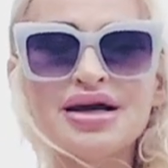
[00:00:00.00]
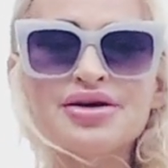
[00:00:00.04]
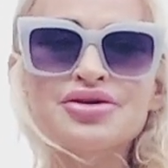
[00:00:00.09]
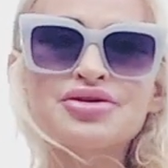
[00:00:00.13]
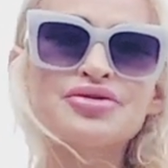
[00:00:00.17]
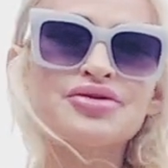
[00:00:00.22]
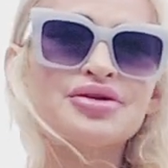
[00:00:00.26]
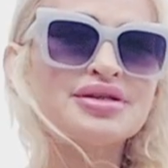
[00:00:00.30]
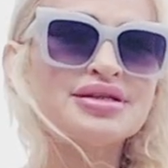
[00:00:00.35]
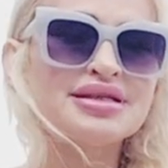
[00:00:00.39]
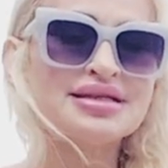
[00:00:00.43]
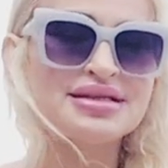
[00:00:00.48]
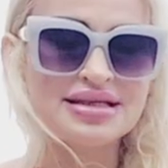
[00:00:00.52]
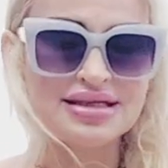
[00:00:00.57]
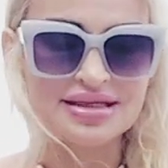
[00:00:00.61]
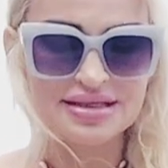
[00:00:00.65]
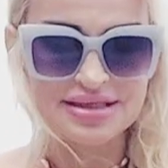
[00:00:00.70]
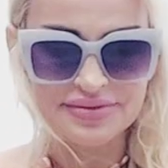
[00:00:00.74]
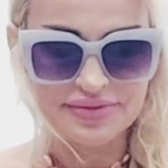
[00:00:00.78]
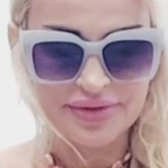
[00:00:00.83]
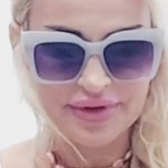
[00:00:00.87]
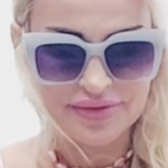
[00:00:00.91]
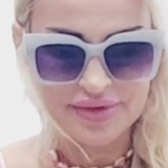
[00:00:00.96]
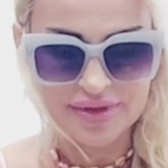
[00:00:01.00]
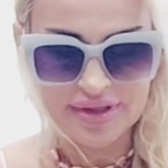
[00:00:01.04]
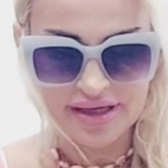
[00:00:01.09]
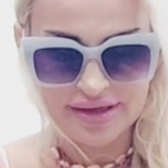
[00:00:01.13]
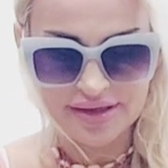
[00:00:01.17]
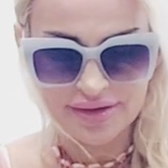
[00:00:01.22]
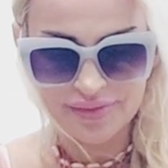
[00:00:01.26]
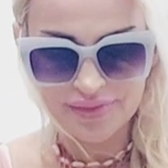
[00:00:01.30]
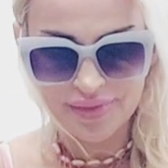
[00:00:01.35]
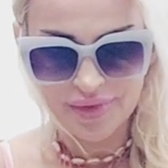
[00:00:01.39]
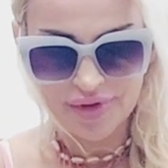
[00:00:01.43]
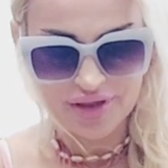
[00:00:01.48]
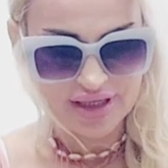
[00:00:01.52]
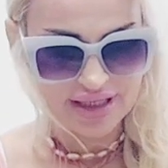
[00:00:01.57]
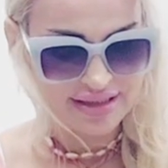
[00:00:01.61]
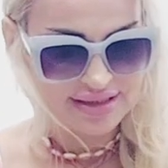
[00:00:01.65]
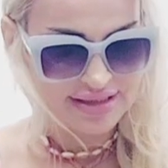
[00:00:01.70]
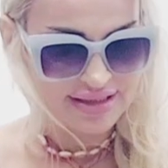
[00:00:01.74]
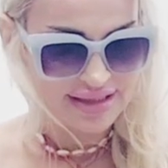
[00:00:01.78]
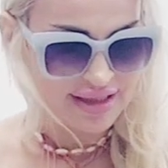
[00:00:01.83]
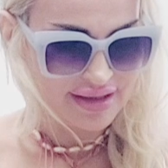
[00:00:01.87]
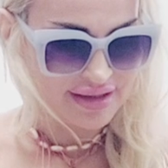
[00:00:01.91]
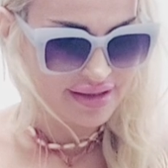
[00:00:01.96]
Actually, Odysseus is probably not a good
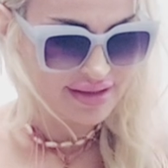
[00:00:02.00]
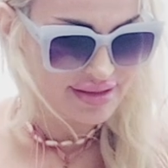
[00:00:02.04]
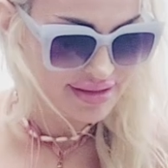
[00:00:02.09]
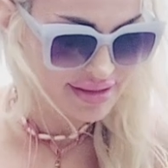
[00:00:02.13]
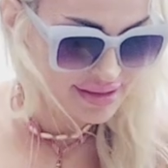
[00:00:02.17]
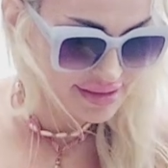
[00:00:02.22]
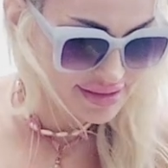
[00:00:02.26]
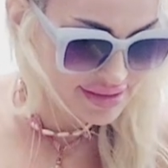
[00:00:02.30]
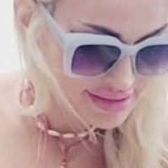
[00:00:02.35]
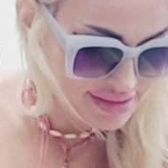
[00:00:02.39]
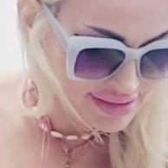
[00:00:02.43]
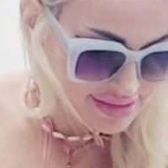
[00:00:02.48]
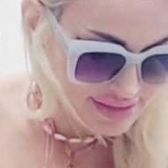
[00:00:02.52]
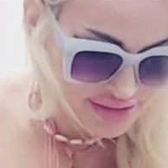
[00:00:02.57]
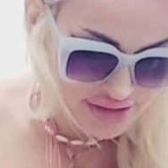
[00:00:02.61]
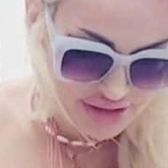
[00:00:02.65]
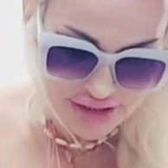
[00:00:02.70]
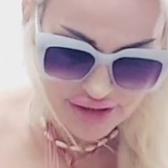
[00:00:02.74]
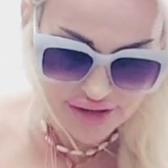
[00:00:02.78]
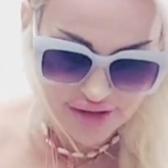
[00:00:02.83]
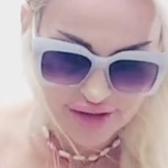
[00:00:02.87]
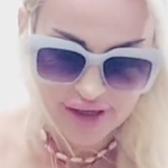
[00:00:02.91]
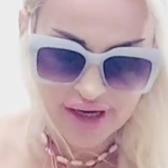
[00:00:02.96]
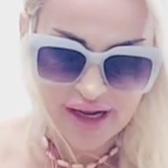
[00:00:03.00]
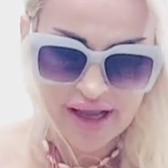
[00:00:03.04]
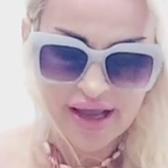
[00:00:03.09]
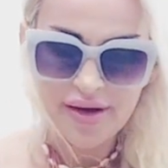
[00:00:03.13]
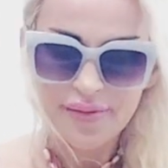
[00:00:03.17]
idea because he's a cheater.